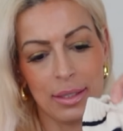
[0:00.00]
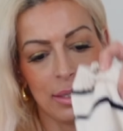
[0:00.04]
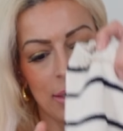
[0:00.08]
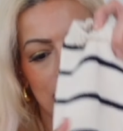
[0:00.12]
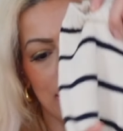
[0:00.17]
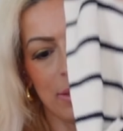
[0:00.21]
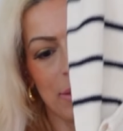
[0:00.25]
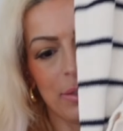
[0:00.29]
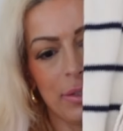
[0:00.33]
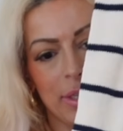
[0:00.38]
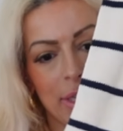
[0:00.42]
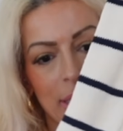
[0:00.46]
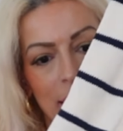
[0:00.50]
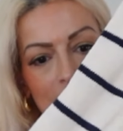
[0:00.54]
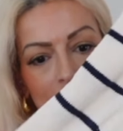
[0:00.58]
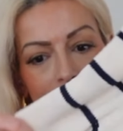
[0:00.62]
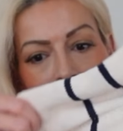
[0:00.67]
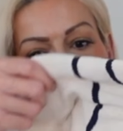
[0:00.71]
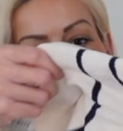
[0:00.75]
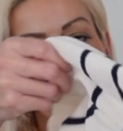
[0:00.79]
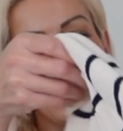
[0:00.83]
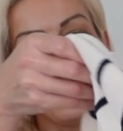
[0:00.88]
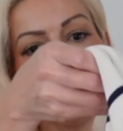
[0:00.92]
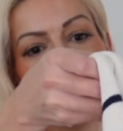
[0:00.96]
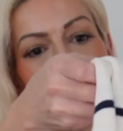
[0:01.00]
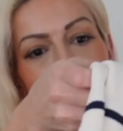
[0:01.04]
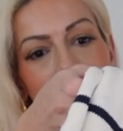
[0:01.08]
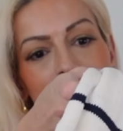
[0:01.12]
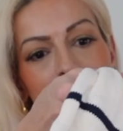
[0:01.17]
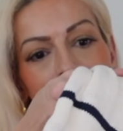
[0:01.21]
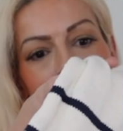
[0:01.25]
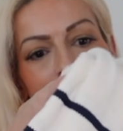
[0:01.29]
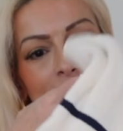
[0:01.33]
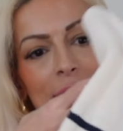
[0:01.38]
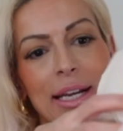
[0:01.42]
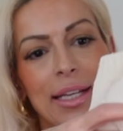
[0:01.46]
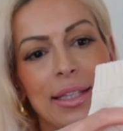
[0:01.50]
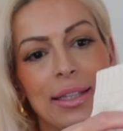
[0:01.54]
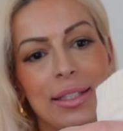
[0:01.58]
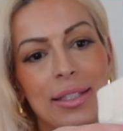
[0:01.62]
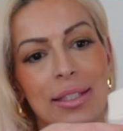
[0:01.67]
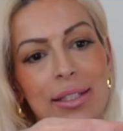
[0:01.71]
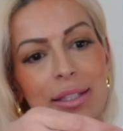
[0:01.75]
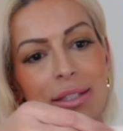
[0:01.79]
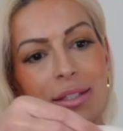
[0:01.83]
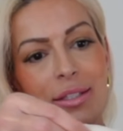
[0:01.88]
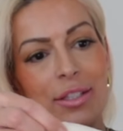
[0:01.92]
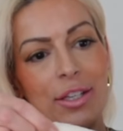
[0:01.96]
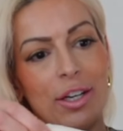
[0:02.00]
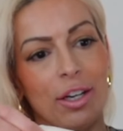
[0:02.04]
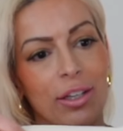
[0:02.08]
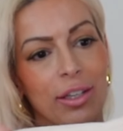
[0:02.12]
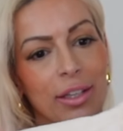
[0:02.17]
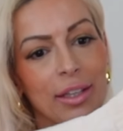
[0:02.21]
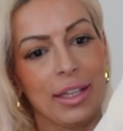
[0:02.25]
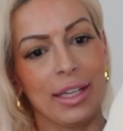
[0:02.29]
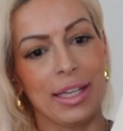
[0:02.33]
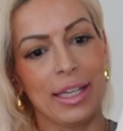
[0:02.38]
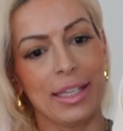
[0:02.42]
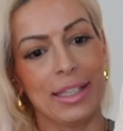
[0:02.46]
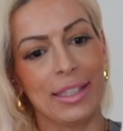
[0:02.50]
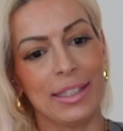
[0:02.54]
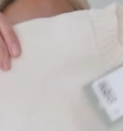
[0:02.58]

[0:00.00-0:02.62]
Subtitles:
Okay, all right, this is darling.